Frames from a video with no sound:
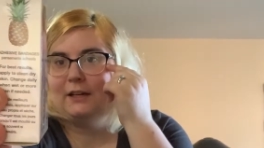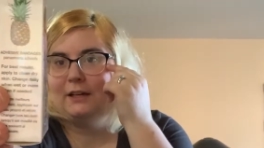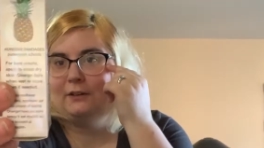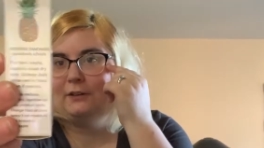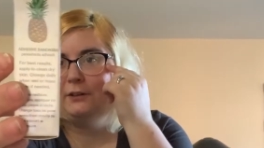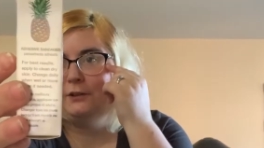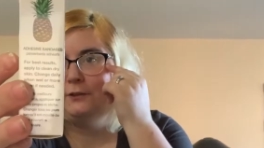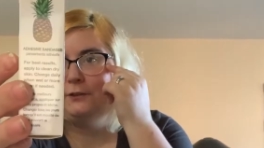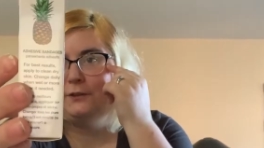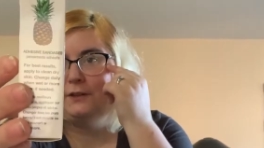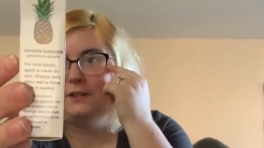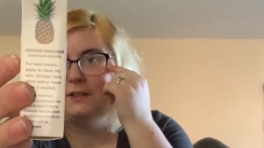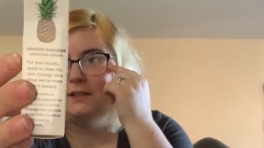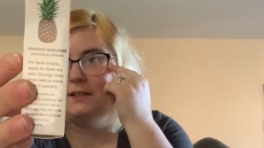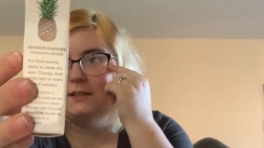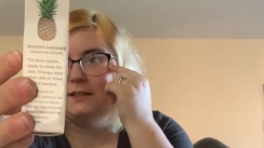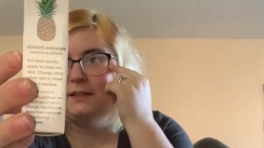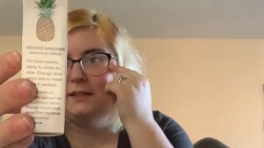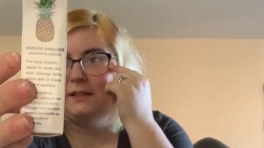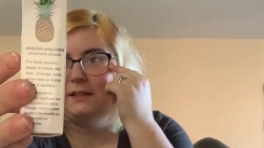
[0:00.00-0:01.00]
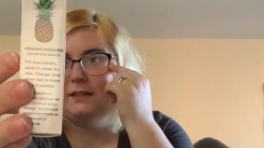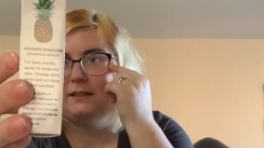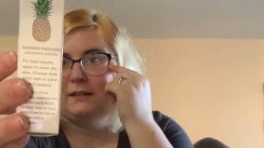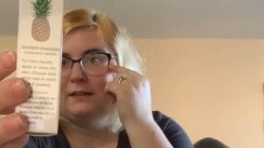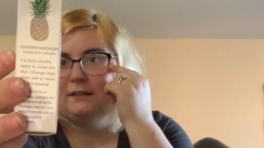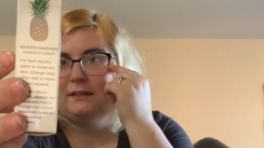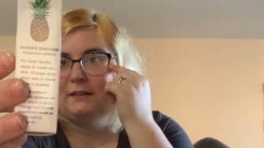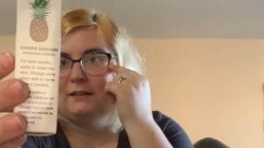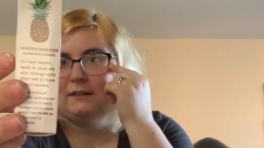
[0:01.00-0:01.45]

I don't know if you can see it